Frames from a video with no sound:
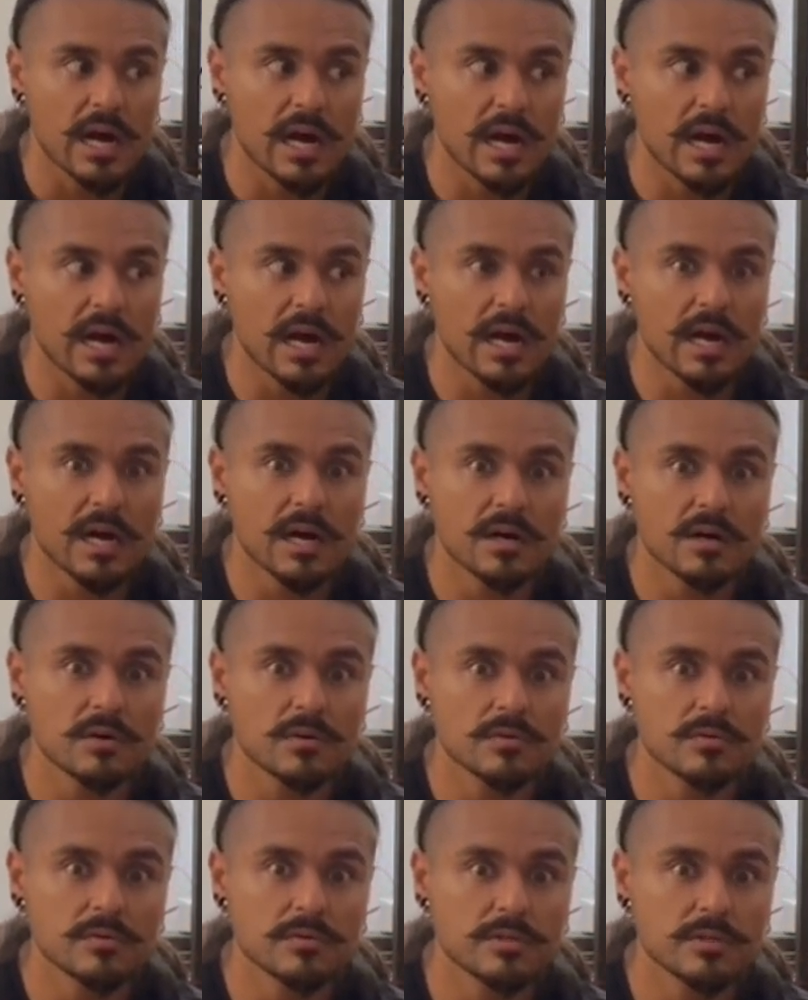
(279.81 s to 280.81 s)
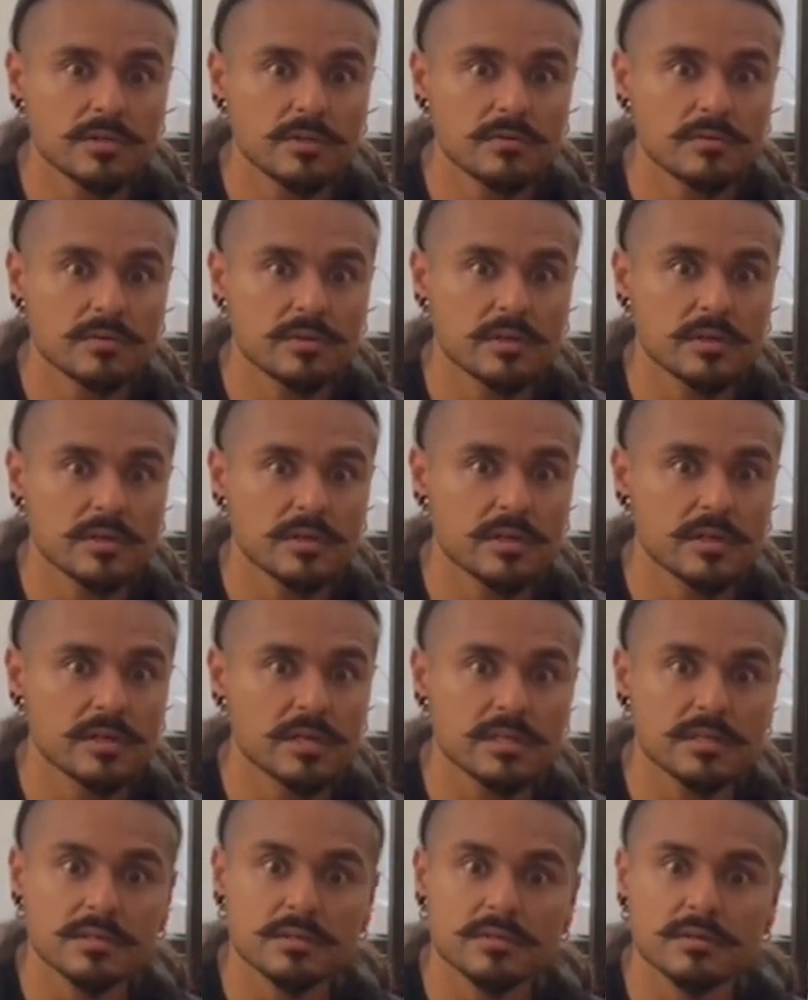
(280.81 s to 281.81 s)
how do you
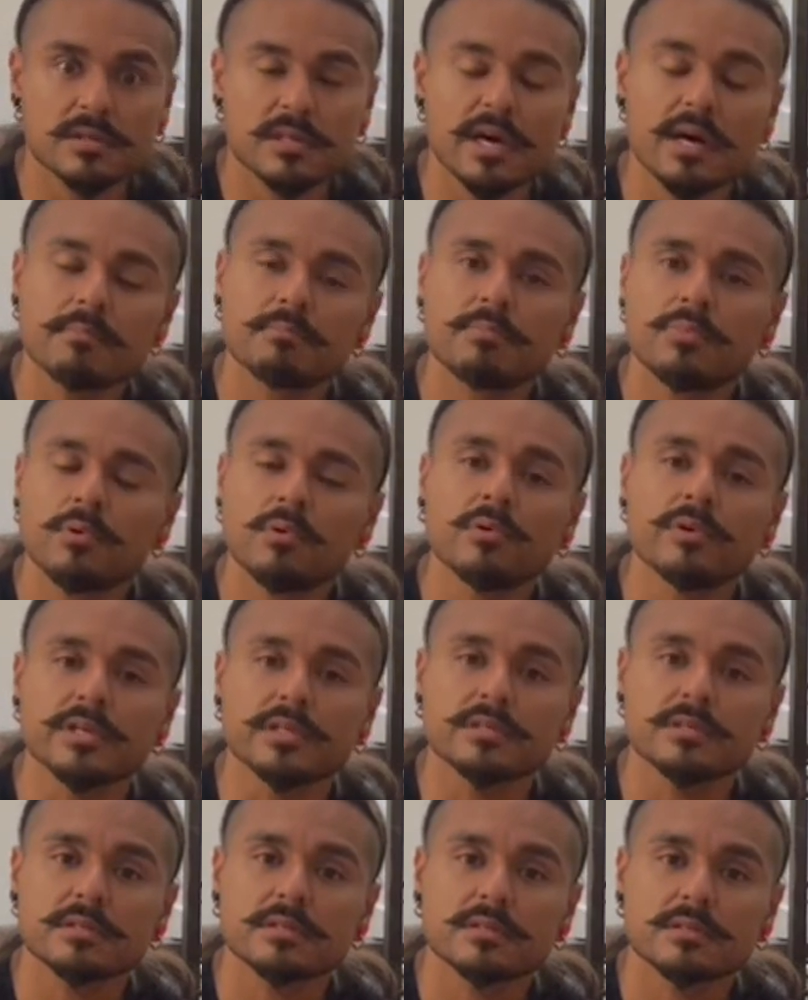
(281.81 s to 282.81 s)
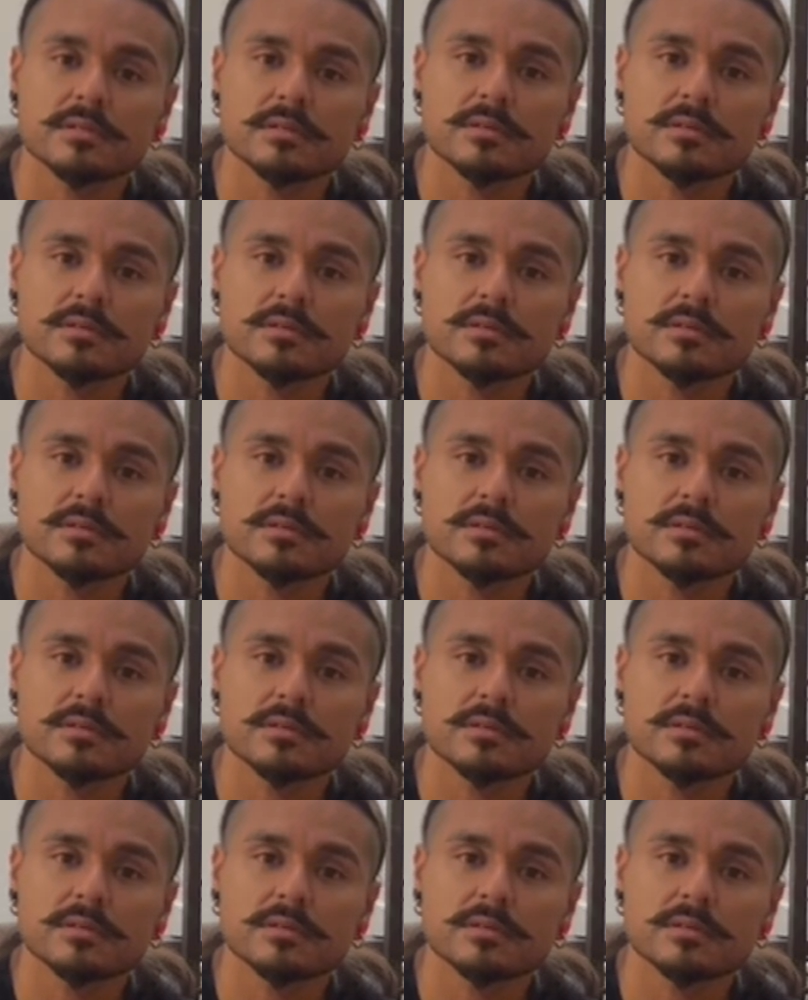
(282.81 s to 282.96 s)
get to that point?